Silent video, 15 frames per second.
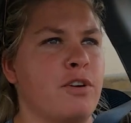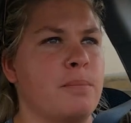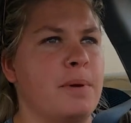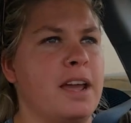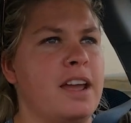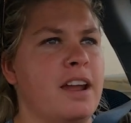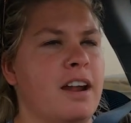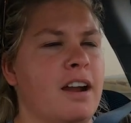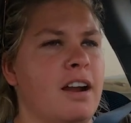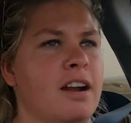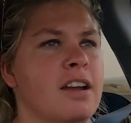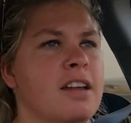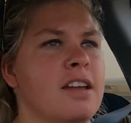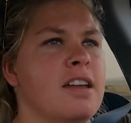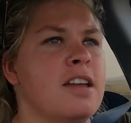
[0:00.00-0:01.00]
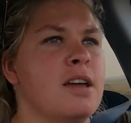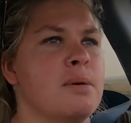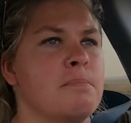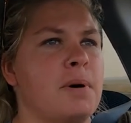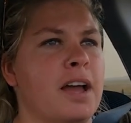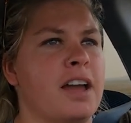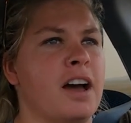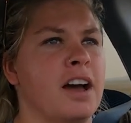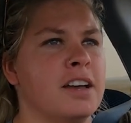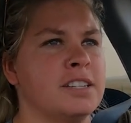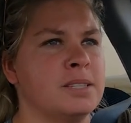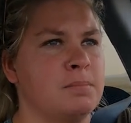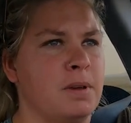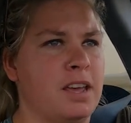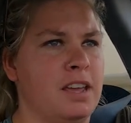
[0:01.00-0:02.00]
for my hair, my
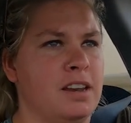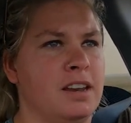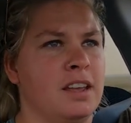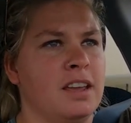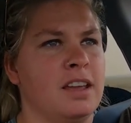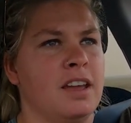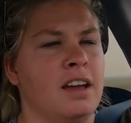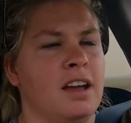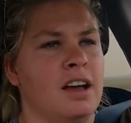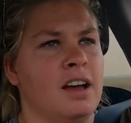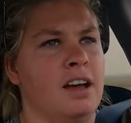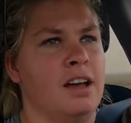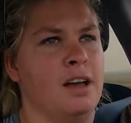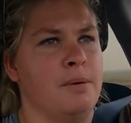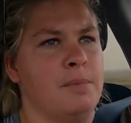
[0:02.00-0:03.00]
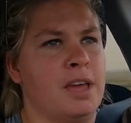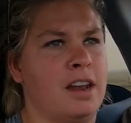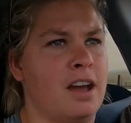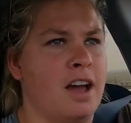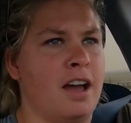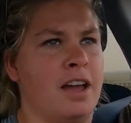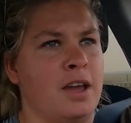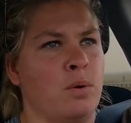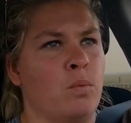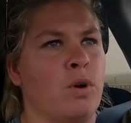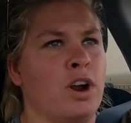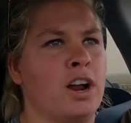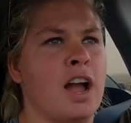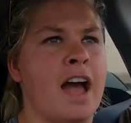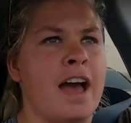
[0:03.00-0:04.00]
husband um, and I
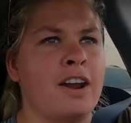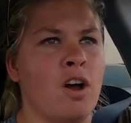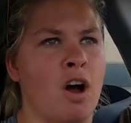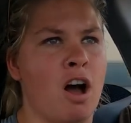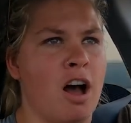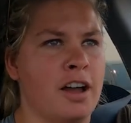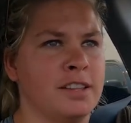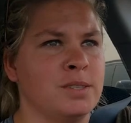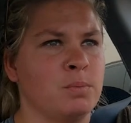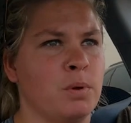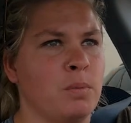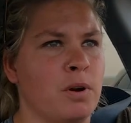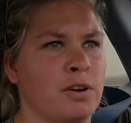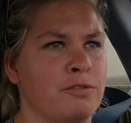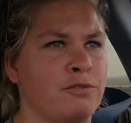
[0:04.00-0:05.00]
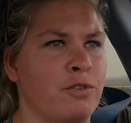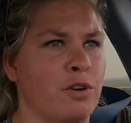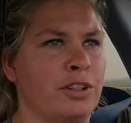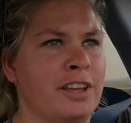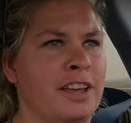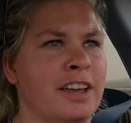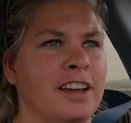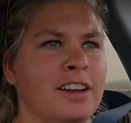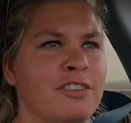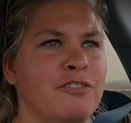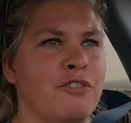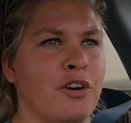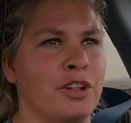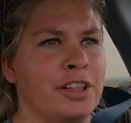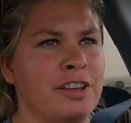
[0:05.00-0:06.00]
were at odds. We weren't fully,
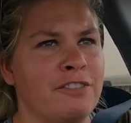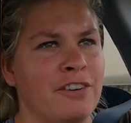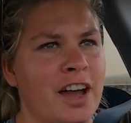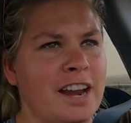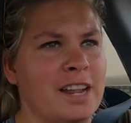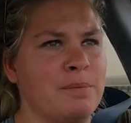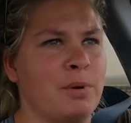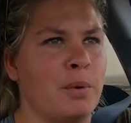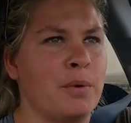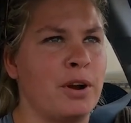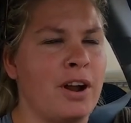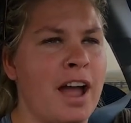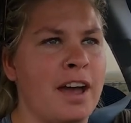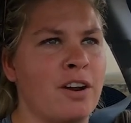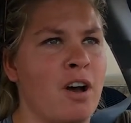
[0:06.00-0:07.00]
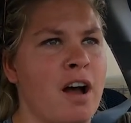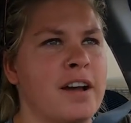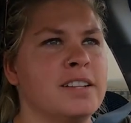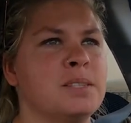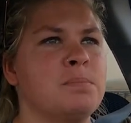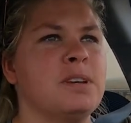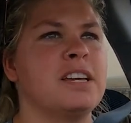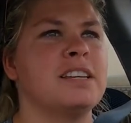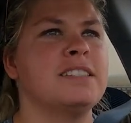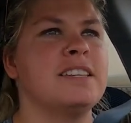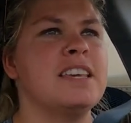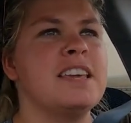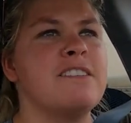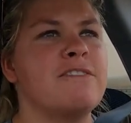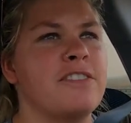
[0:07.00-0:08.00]
fully fighting, but we were at odds because
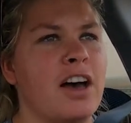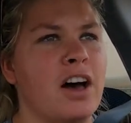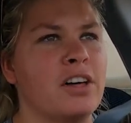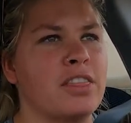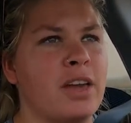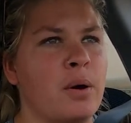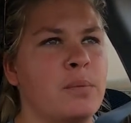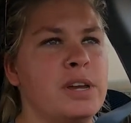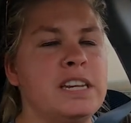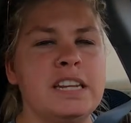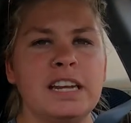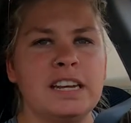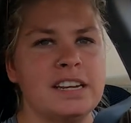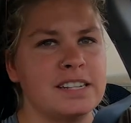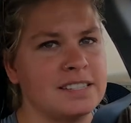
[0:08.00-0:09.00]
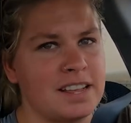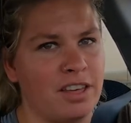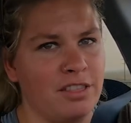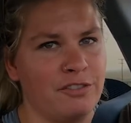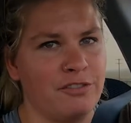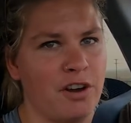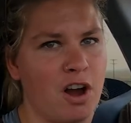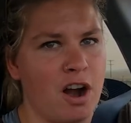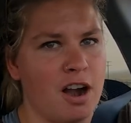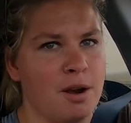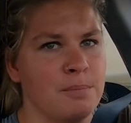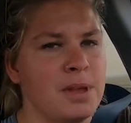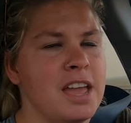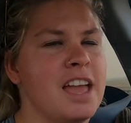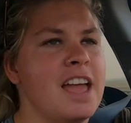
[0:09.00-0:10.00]
he felt that we needed to sell the
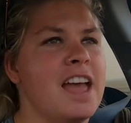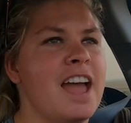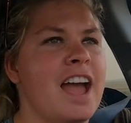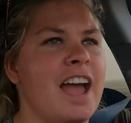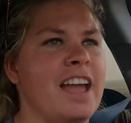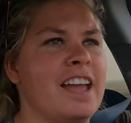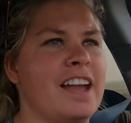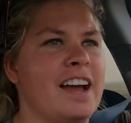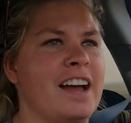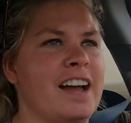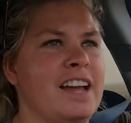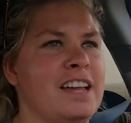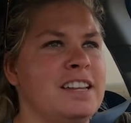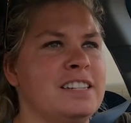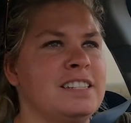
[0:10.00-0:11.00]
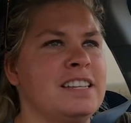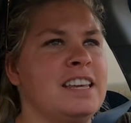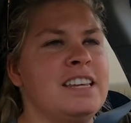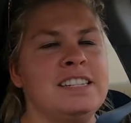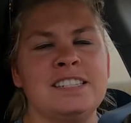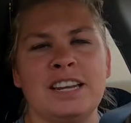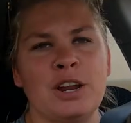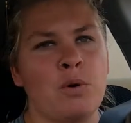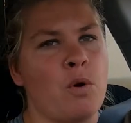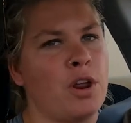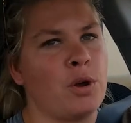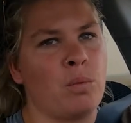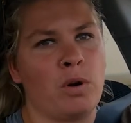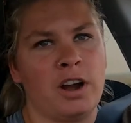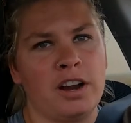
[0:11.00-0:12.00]
farm and he didn't
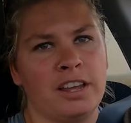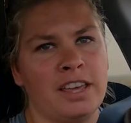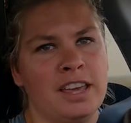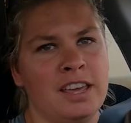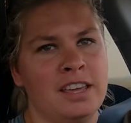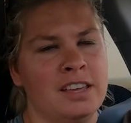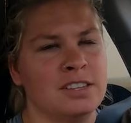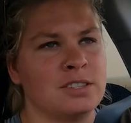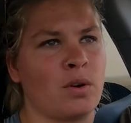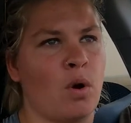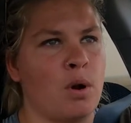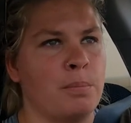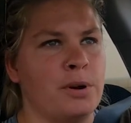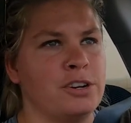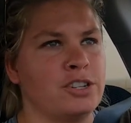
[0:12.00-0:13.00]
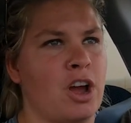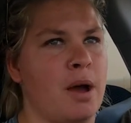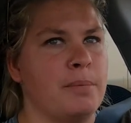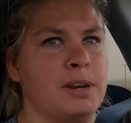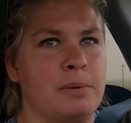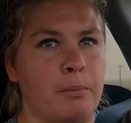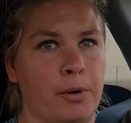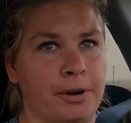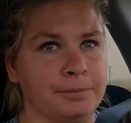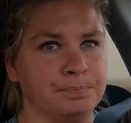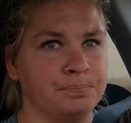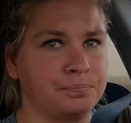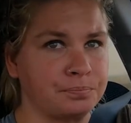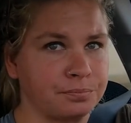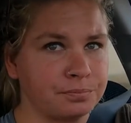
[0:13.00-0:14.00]
want to work his corporate job anymore.
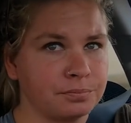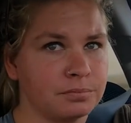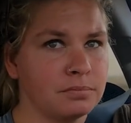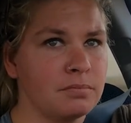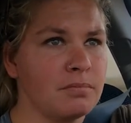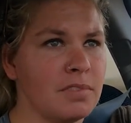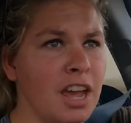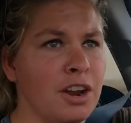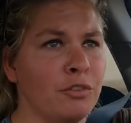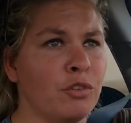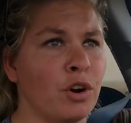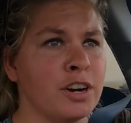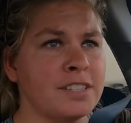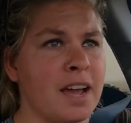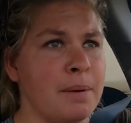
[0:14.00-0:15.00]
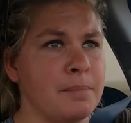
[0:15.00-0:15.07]
And of course,